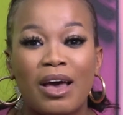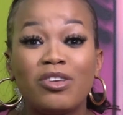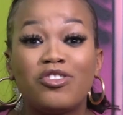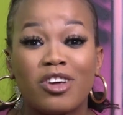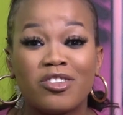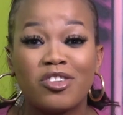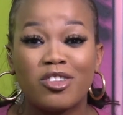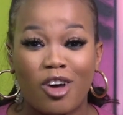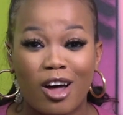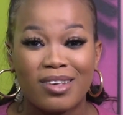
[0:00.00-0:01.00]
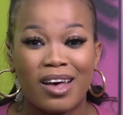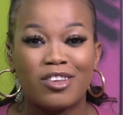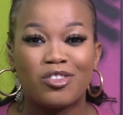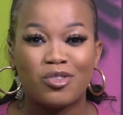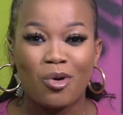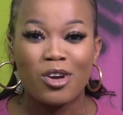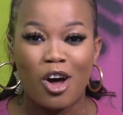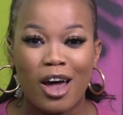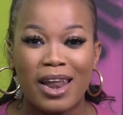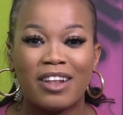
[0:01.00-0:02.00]
digital data is stored on
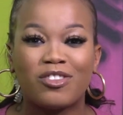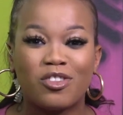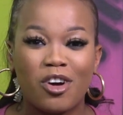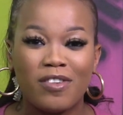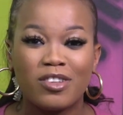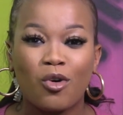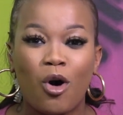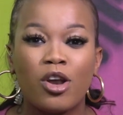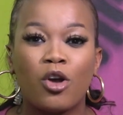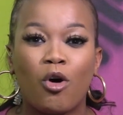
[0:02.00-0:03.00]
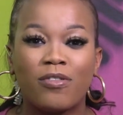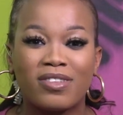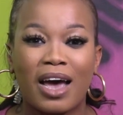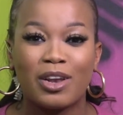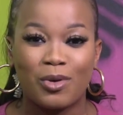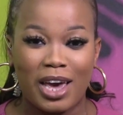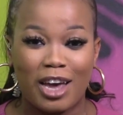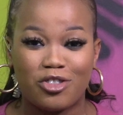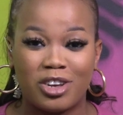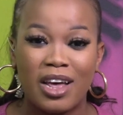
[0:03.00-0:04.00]
and servers on an offsite
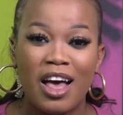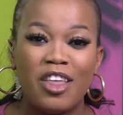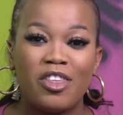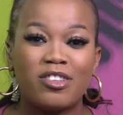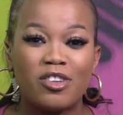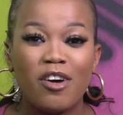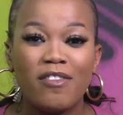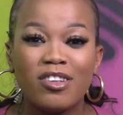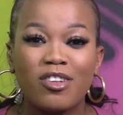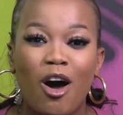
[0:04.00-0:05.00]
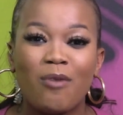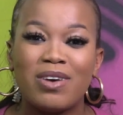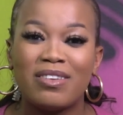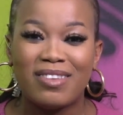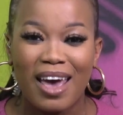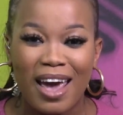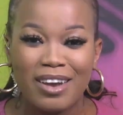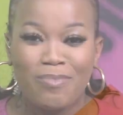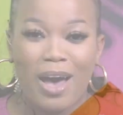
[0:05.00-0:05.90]
location. The servers are maintained by